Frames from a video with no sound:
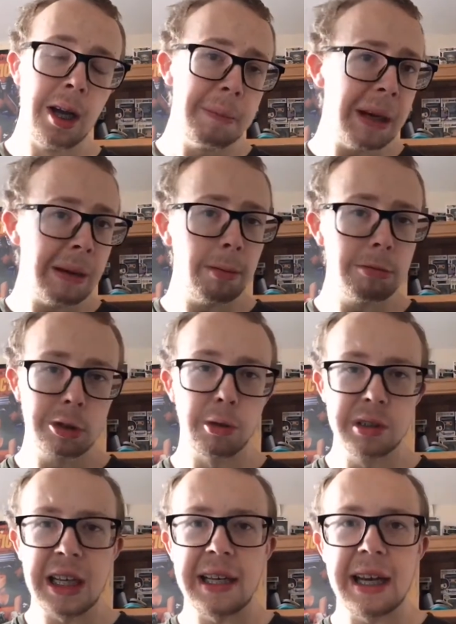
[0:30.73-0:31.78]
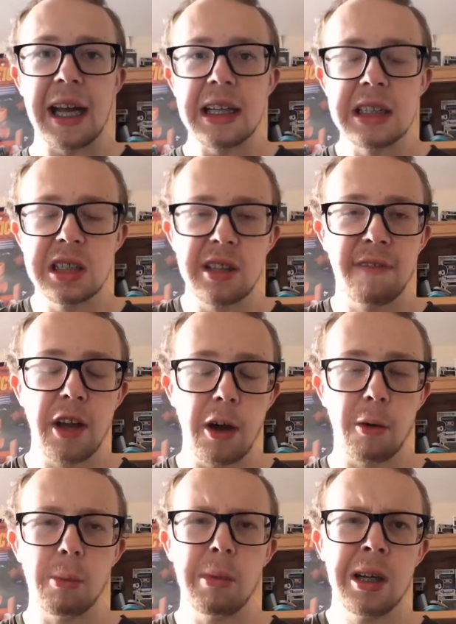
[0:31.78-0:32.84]
People saw Tenet as the
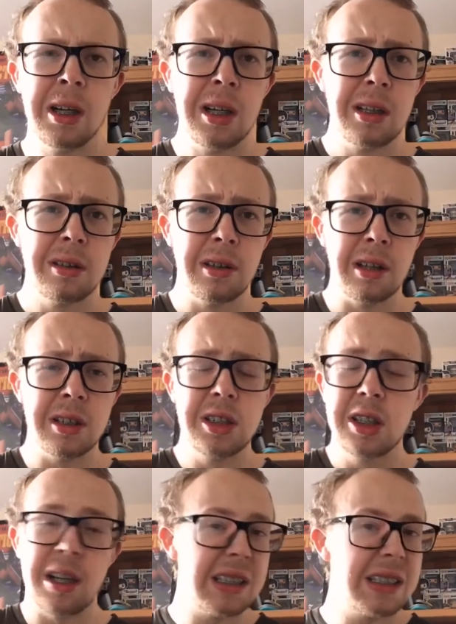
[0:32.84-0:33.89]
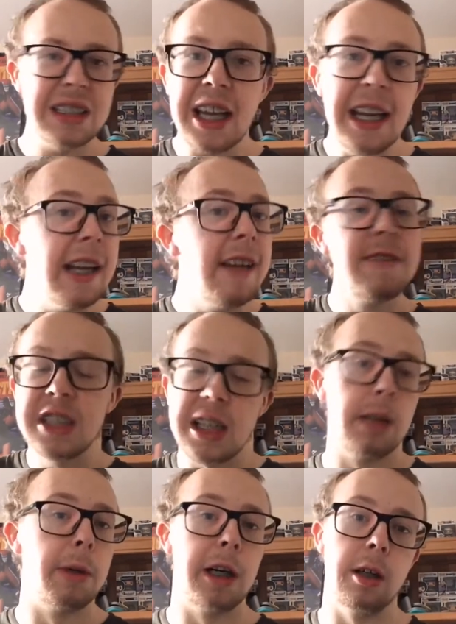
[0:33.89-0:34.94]
film that's gonna save
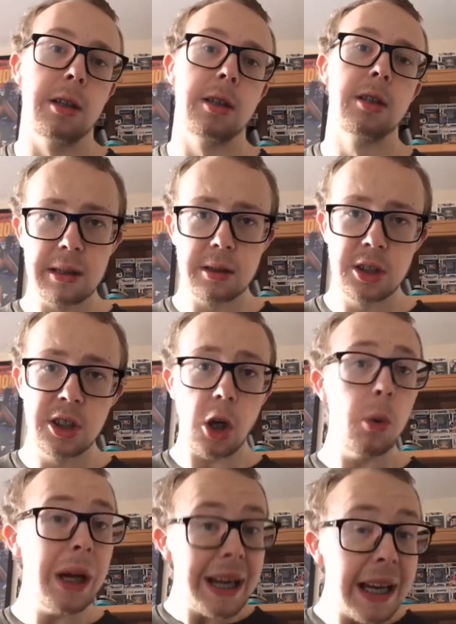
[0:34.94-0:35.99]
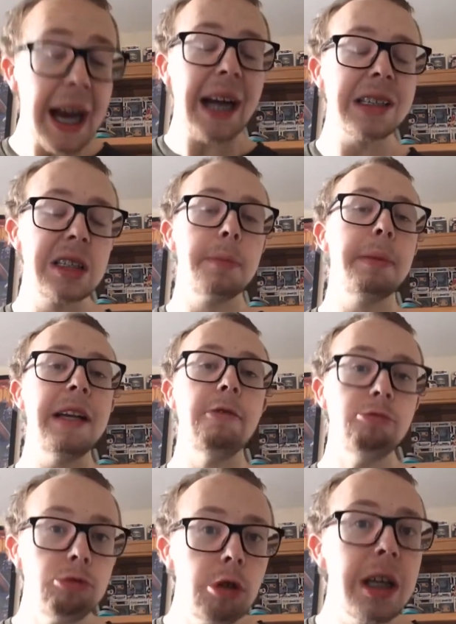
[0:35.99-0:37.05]
cinema. So it had to be
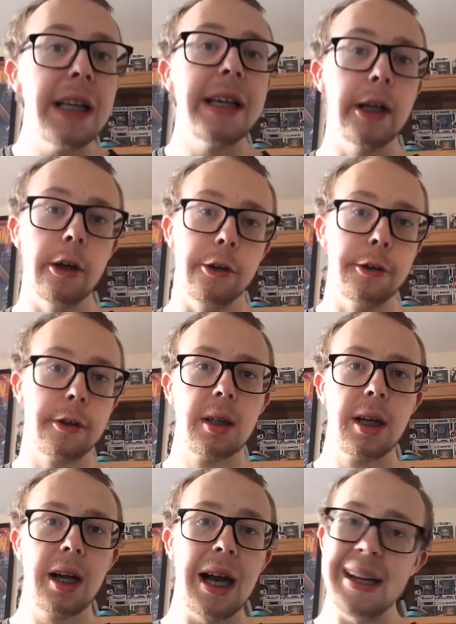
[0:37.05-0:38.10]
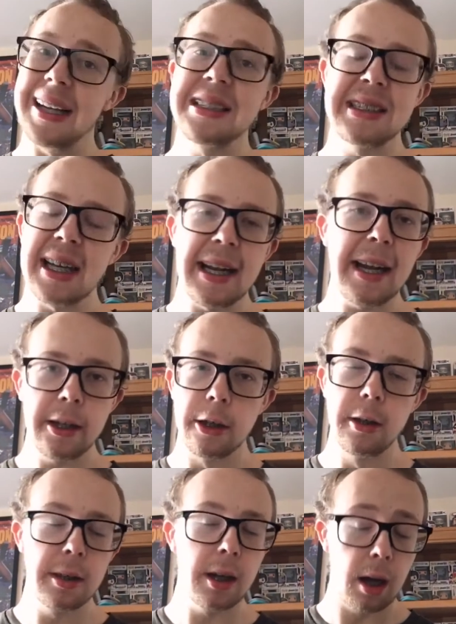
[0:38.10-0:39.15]
really good. And is Tenet
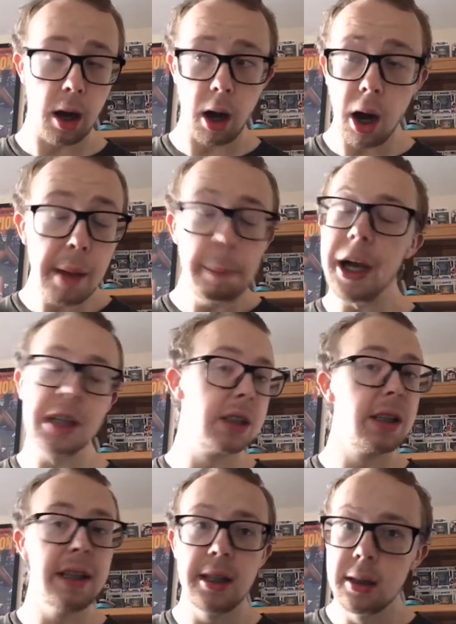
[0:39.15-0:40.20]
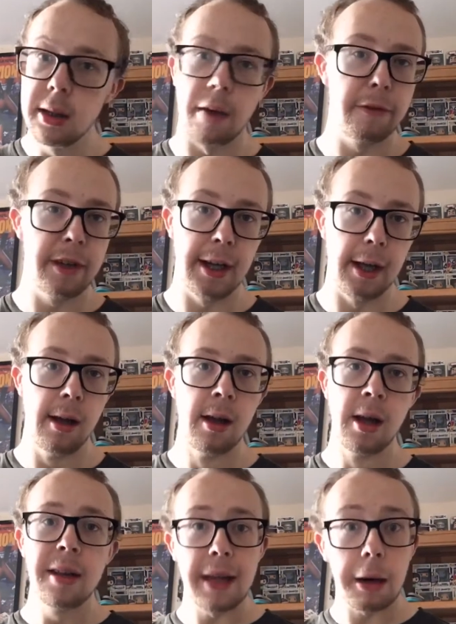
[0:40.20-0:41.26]
good? I personally loved it.
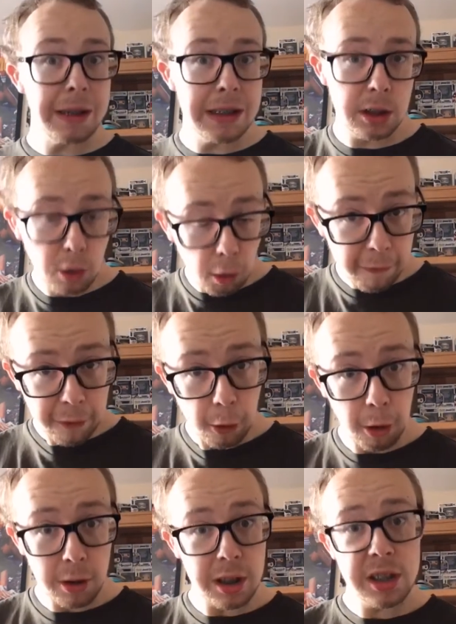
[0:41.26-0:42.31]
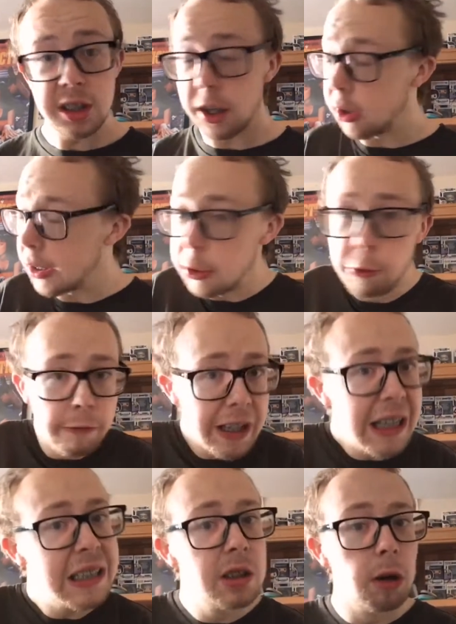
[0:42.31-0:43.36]
Now, it's not flawless, and I don't think
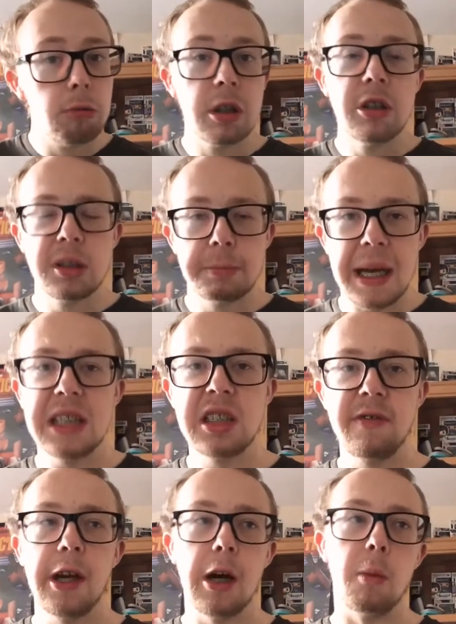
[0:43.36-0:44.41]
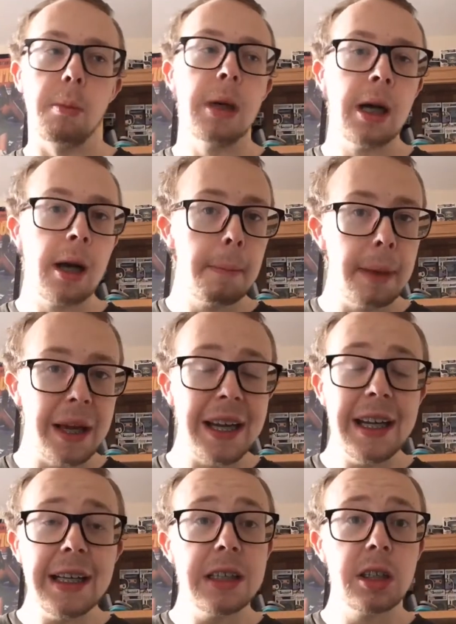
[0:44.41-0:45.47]
it's Nolan's best film, but it
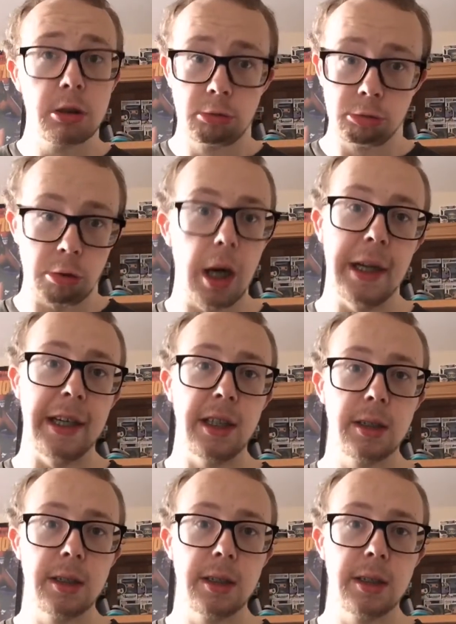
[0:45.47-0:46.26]
is great.